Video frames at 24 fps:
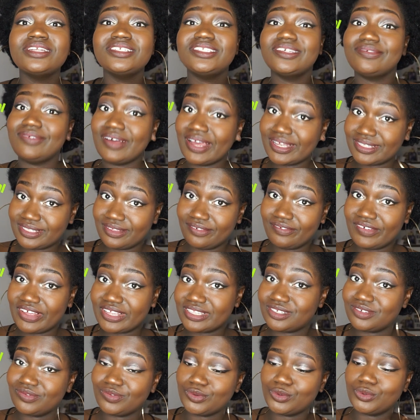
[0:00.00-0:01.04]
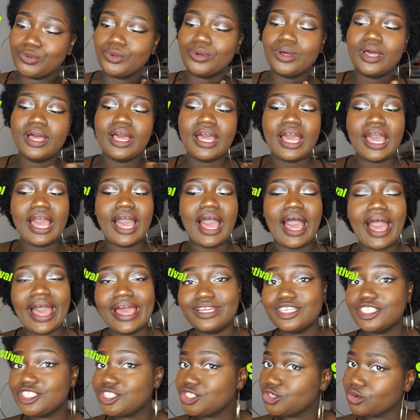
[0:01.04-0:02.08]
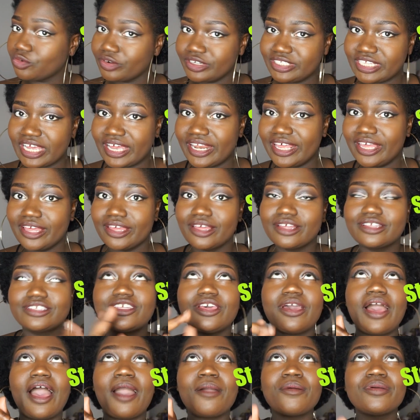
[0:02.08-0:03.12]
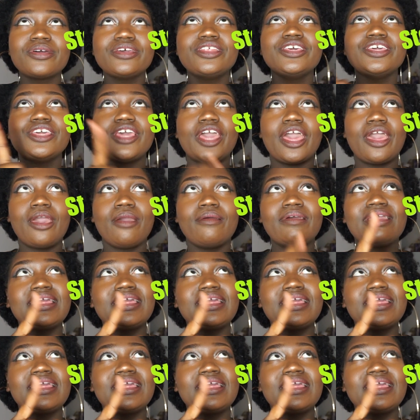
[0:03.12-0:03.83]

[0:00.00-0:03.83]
devising festival, and storytelling. So I'm gonna go